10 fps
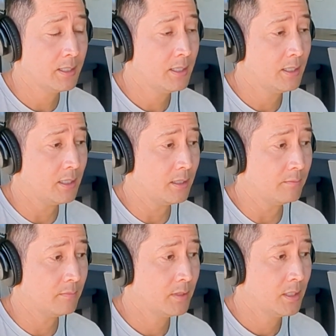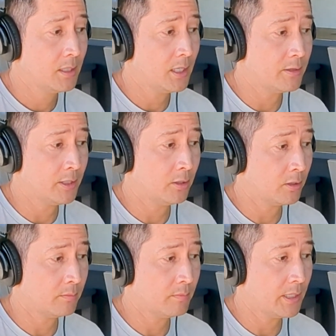And
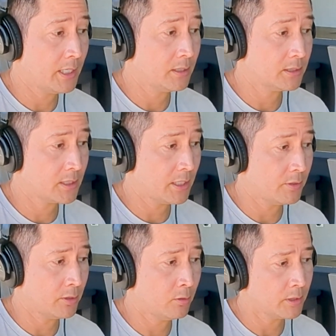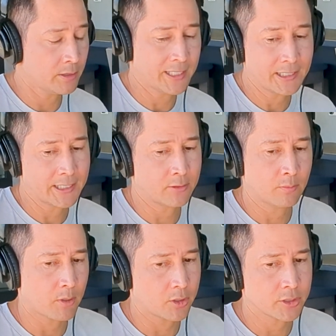they can get their
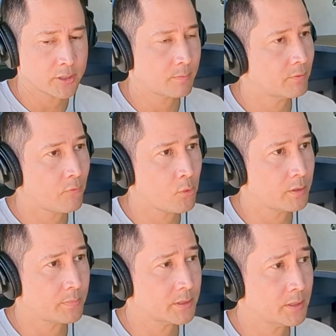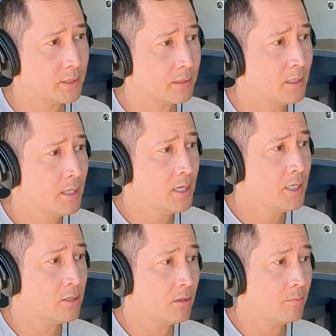margins up to 40%.
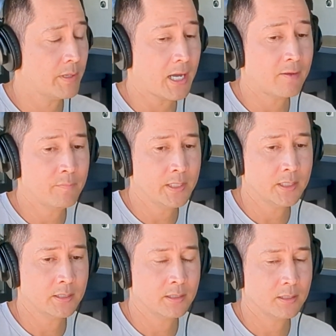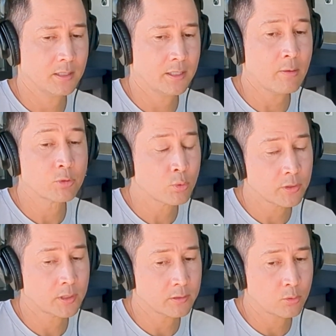But and that was one
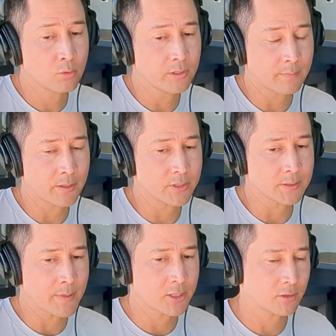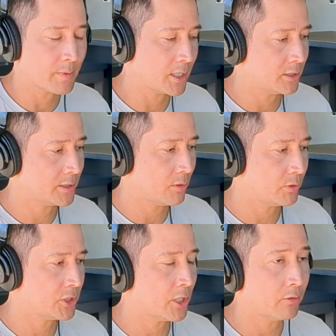cool thing about this mastermind, is that we
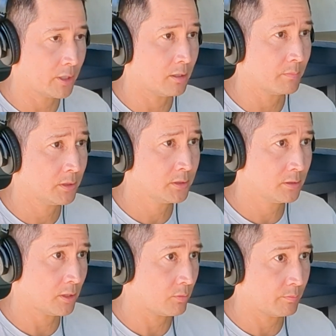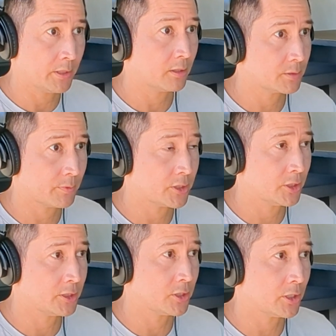share our numbers. We bring our
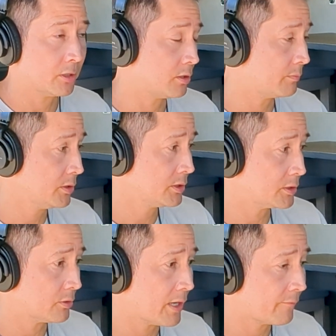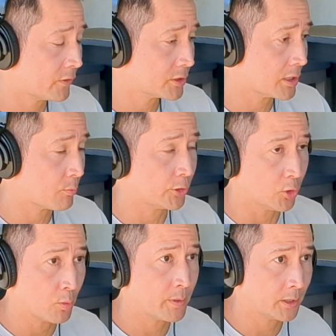spreadsheets and share our numbers. And so that first time when you're
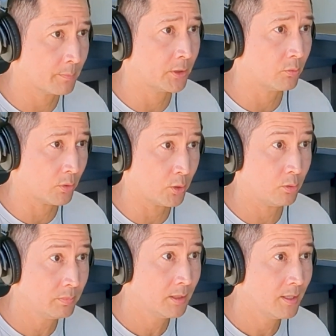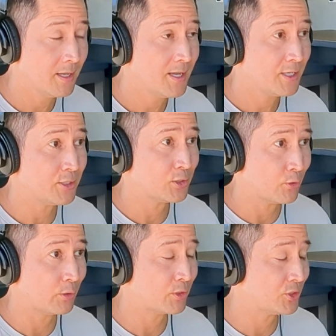opening up your robe and
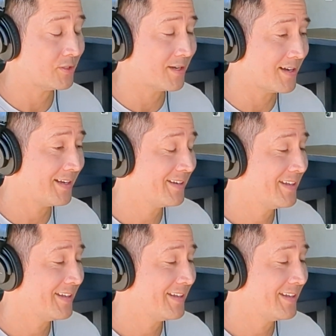showing what you got,